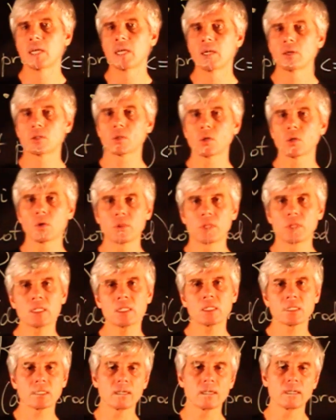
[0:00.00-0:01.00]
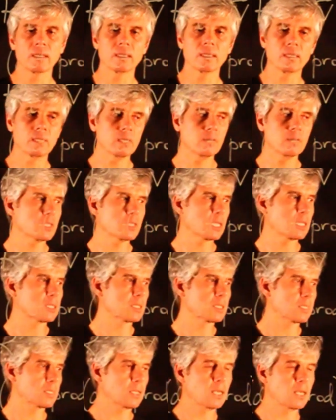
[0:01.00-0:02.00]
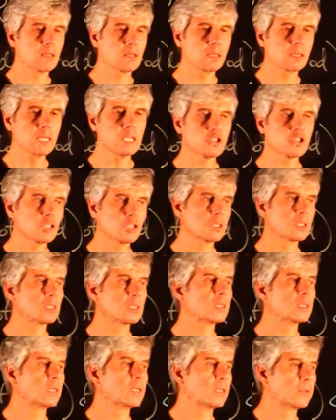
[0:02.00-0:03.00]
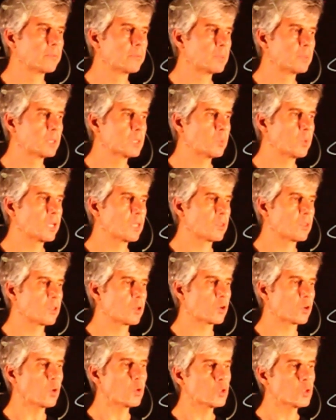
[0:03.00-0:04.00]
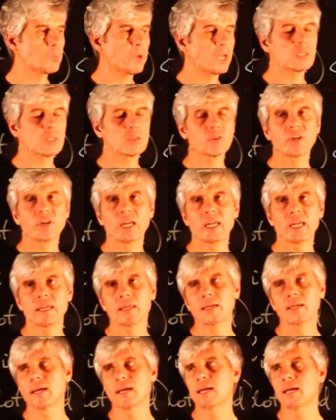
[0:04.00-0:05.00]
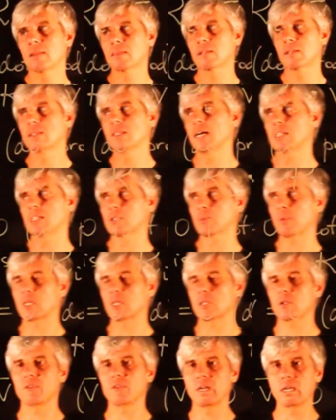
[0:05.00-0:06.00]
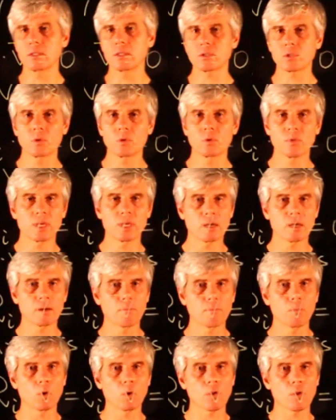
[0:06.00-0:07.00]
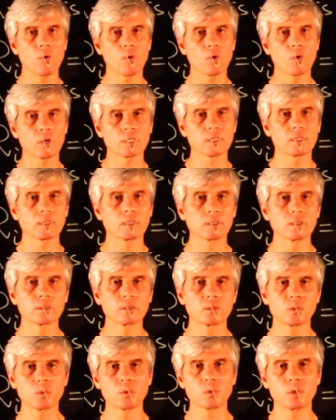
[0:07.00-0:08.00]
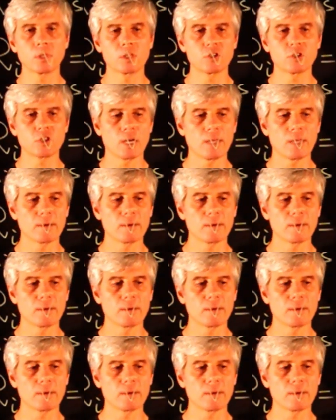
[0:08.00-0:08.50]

So this gives us a relation between the row space of A and the null space of A. So they are orthogonal to each other.